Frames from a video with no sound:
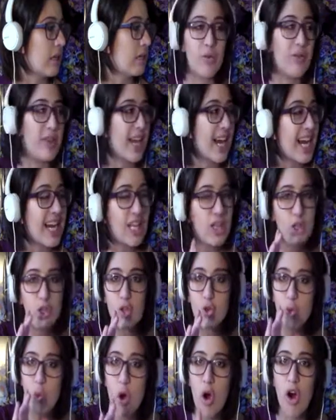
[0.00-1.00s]
You die
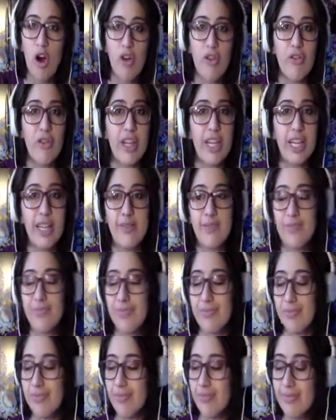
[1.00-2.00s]
too often
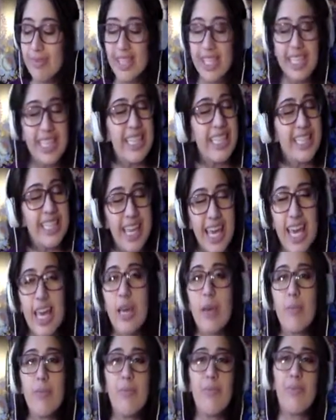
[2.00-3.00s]
in this
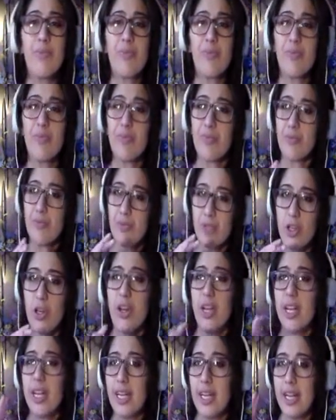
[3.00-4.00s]
game.
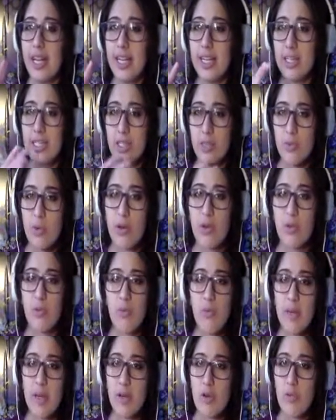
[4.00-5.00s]
Sorry, I had to swallow the
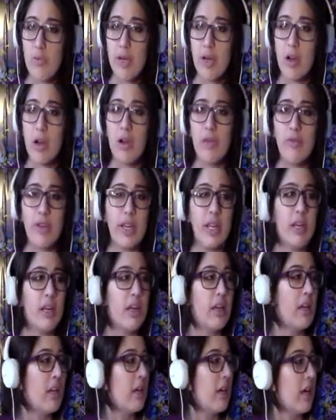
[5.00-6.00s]
remainder of my coffee.
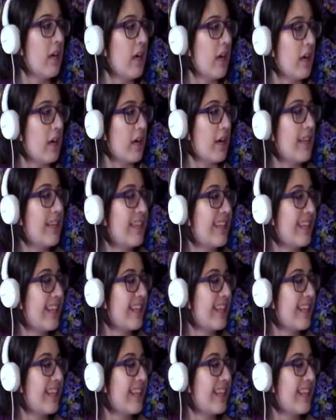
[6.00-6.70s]
Uh,